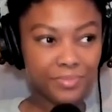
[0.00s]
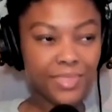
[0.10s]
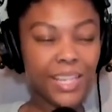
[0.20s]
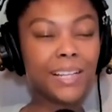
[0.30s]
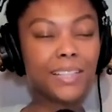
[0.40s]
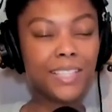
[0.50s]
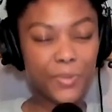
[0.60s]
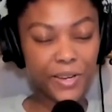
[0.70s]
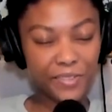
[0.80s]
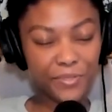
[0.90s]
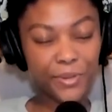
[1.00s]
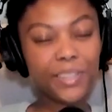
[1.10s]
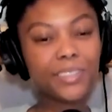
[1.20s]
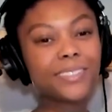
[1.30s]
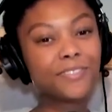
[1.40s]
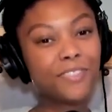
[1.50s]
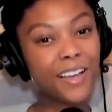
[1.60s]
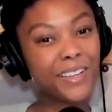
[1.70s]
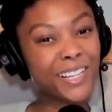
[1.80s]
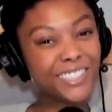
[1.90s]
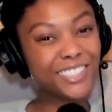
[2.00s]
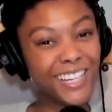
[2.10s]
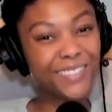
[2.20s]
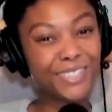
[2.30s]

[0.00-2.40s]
And that's how we're going to view it. January